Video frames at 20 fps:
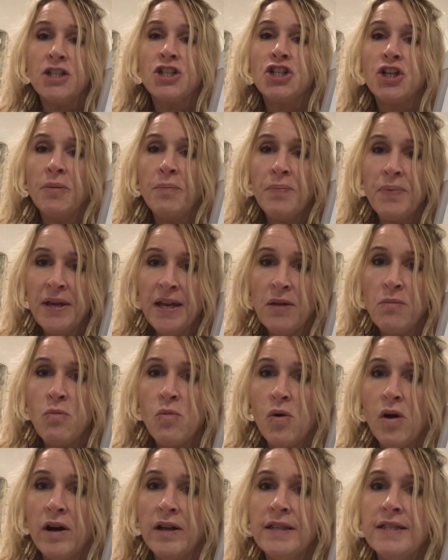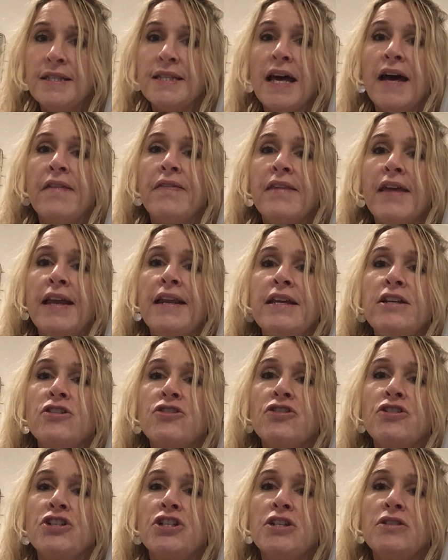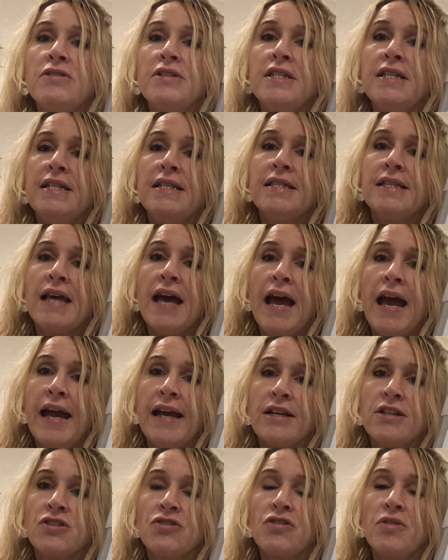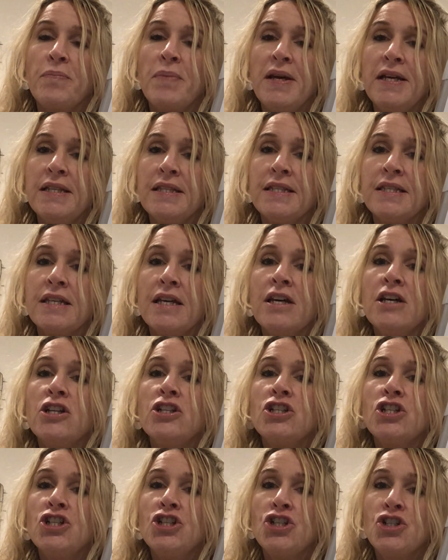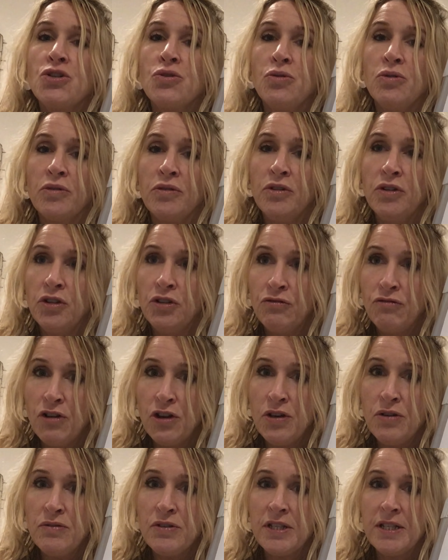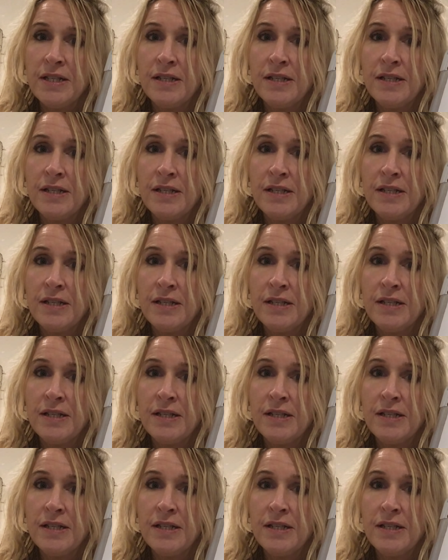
jumping in 1s, and then introduce these extra bits to shorten the route